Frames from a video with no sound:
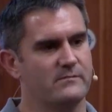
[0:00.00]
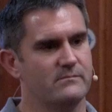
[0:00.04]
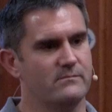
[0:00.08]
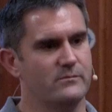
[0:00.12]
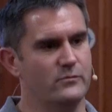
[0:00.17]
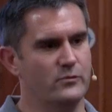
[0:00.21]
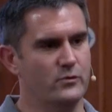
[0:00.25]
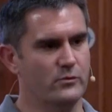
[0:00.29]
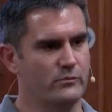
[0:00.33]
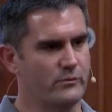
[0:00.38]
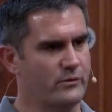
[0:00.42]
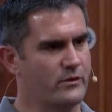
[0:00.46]

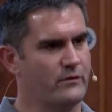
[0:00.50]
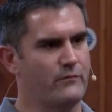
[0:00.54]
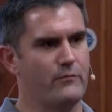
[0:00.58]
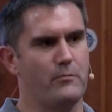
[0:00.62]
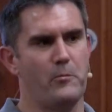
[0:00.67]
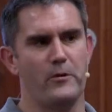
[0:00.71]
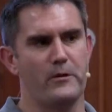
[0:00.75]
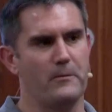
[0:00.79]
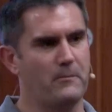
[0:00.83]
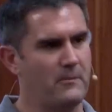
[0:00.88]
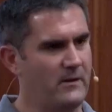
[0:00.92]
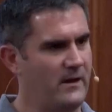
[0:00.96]
No Recover
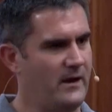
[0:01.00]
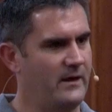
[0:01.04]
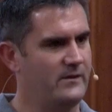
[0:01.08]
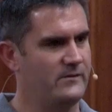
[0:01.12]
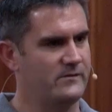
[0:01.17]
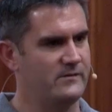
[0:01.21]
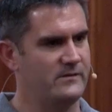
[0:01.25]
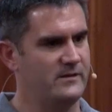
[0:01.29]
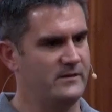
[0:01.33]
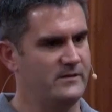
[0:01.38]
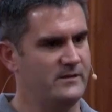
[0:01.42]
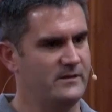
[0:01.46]
Point
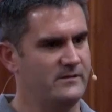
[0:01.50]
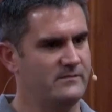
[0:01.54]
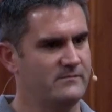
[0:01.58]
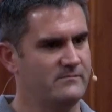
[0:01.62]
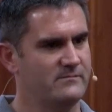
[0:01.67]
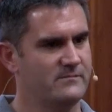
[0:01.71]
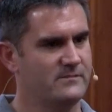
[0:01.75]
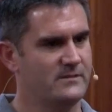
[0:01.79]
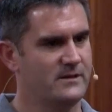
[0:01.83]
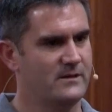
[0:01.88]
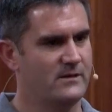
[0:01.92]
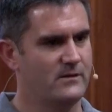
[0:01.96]
appliance needed,
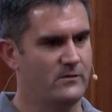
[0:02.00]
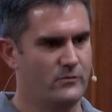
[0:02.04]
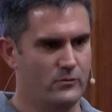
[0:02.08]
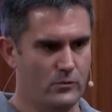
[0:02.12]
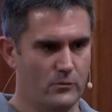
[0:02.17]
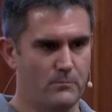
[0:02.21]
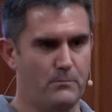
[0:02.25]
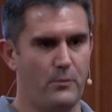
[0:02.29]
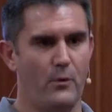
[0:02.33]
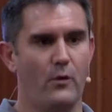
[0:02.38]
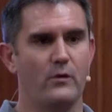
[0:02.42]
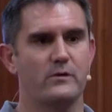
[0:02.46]
no
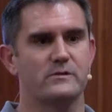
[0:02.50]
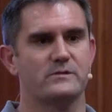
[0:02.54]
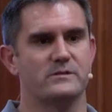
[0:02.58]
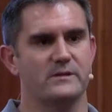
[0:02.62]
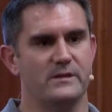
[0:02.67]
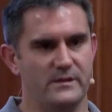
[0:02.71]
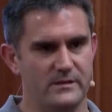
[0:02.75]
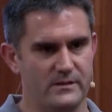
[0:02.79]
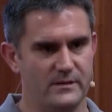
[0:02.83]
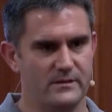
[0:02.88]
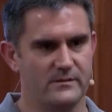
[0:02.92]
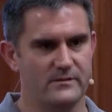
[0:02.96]
box
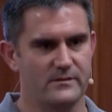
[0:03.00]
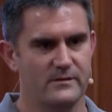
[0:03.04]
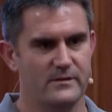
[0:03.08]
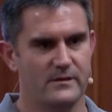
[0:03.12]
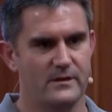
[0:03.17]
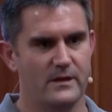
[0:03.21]
needed,